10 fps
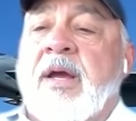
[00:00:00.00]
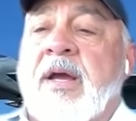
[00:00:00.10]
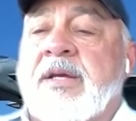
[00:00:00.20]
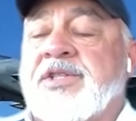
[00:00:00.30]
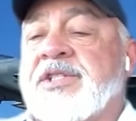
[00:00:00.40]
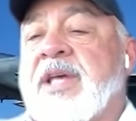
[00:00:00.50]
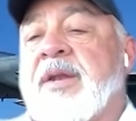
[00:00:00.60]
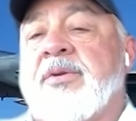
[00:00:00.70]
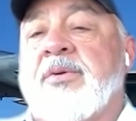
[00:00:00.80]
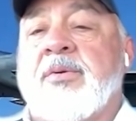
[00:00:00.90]
Uh, she's
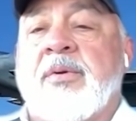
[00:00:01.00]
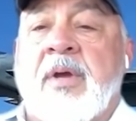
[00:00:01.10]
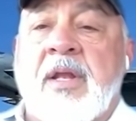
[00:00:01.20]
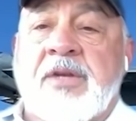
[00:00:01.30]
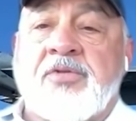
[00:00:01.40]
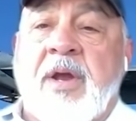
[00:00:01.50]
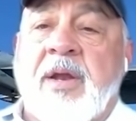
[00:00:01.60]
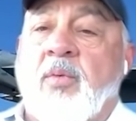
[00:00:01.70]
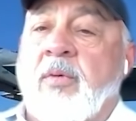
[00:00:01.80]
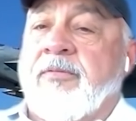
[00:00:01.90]
got a new
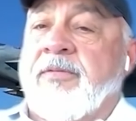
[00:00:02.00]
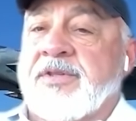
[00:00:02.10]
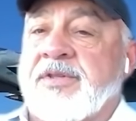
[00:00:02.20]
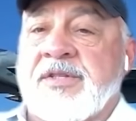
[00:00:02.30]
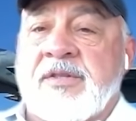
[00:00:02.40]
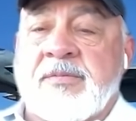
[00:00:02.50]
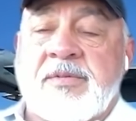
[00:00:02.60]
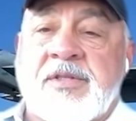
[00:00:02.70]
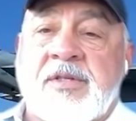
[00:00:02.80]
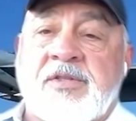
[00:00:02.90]
electronic warfare
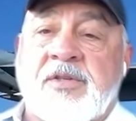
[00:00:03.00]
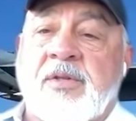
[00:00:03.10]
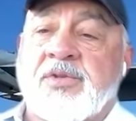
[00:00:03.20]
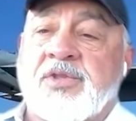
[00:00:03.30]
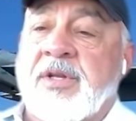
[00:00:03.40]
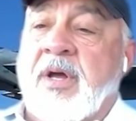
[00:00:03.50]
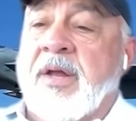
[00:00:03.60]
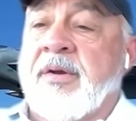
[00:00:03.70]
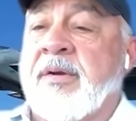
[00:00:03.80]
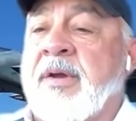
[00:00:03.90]
systems solution
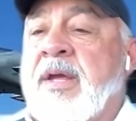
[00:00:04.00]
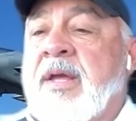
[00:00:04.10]
on her,